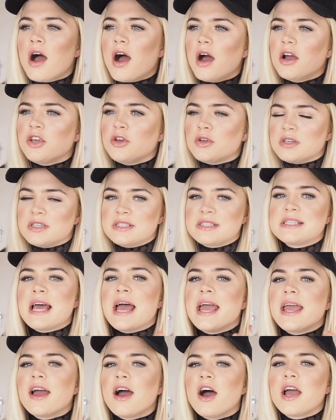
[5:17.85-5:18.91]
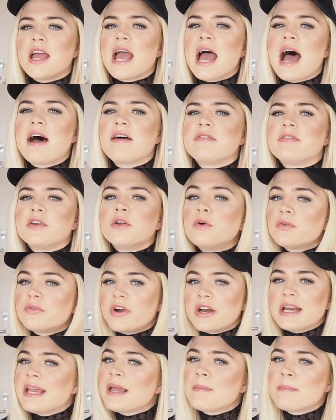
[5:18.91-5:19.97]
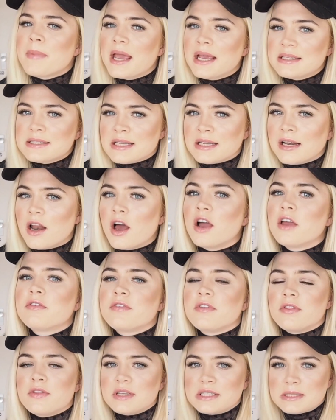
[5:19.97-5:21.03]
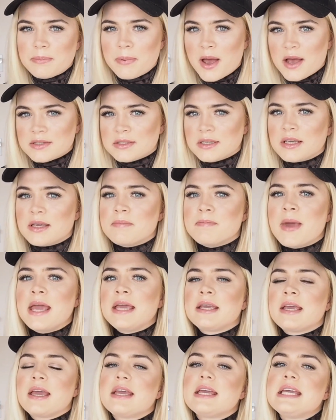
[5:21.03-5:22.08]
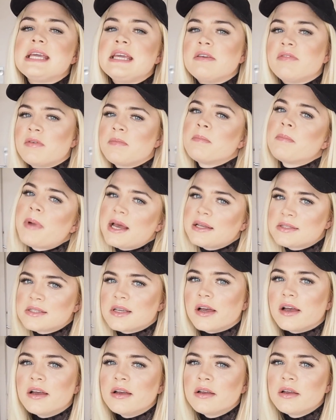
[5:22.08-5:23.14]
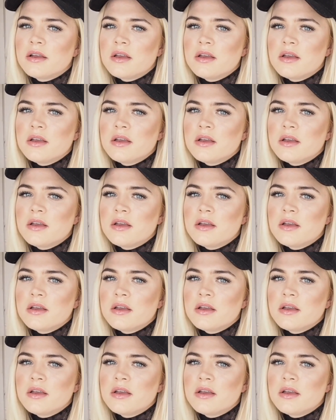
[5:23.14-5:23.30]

you can say, I have an already amazing life and this person can make it even better.